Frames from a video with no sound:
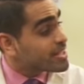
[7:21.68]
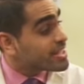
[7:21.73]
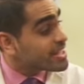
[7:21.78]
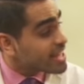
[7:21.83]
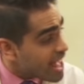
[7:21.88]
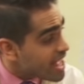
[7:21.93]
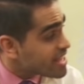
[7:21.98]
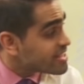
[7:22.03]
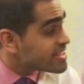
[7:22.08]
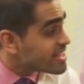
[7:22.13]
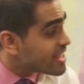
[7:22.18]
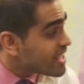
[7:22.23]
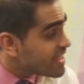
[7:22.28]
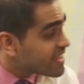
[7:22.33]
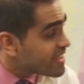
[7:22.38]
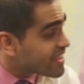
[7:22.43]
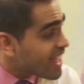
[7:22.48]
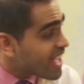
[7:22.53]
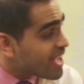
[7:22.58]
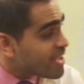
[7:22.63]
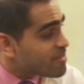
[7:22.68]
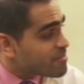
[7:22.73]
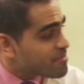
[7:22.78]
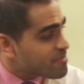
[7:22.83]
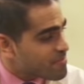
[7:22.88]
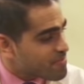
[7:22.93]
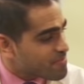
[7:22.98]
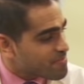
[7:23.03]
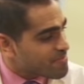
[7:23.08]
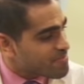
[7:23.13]
glad to hear that. And
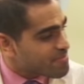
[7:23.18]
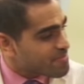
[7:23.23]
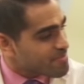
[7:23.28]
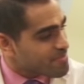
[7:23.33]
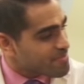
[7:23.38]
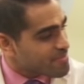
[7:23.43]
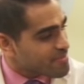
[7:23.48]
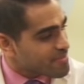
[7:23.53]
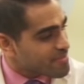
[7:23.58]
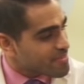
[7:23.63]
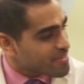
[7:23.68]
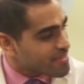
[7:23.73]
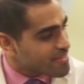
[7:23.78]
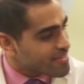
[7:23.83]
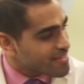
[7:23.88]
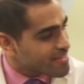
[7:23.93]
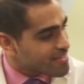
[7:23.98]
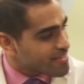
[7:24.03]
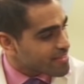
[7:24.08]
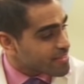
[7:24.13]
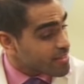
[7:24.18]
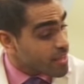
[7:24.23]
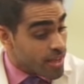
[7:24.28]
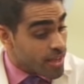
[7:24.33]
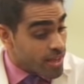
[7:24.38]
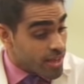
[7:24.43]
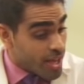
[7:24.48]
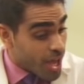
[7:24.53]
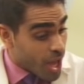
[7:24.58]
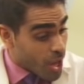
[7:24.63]
so is Poo Poo.
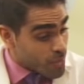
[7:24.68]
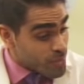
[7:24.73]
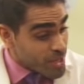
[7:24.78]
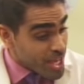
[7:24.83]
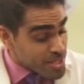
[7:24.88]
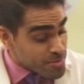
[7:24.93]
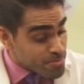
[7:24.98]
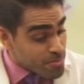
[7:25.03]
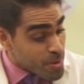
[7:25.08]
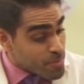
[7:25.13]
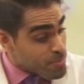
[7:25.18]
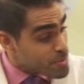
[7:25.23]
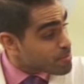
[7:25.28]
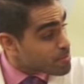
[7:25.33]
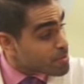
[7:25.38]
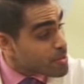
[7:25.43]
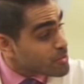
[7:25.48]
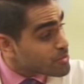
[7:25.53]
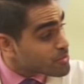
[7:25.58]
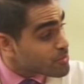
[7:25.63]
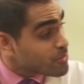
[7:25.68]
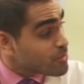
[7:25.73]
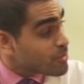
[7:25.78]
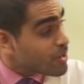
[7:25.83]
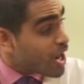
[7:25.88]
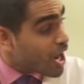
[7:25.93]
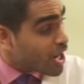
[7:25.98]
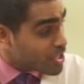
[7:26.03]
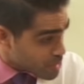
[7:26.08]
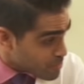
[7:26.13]
Oh, yes, Pooper the Poodle.
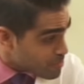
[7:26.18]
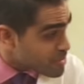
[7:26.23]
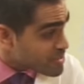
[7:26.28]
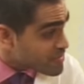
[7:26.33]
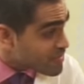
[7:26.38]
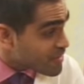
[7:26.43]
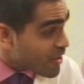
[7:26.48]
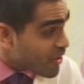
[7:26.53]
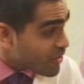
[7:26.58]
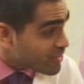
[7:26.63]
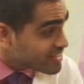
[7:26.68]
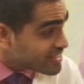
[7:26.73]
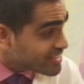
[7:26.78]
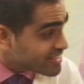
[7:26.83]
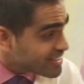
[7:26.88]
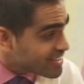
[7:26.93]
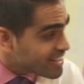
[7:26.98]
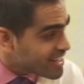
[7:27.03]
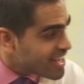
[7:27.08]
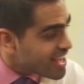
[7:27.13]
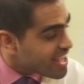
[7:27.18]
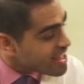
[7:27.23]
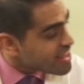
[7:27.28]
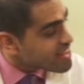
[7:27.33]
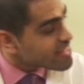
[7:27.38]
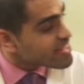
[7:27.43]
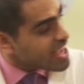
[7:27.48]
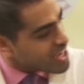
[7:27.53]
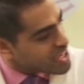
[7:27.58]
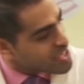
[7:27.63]
I'd almost forgotten.
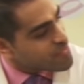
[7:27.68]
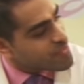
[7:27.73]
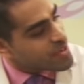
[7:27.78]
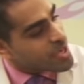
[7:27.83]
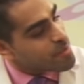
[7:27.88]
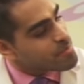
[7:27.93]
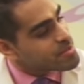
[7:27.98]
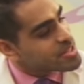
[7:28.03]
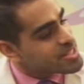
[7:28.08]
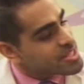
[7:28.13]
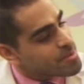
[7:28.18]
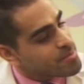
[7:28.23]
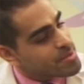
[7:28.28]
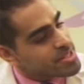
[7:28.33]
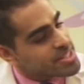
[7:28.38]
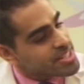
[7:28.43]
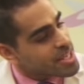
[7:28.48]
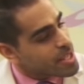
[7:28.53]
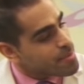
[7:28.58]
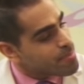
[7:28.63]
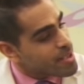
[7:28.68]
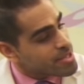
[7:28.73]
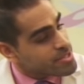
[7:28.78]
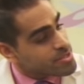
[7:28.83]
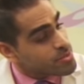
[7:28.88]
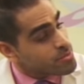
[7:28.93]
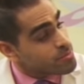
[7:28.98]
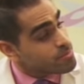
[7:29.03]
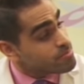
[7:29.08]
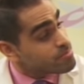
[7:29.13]
Thank you for coming to see me today,
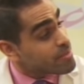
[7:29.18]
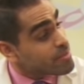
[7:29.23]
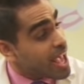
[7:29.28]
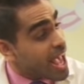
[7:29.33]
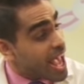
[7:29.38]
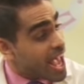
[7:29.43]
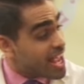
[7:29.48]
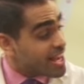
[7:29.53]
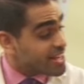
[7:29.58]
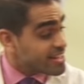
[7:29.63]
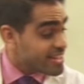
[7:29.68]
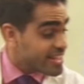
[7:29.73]
Petal. And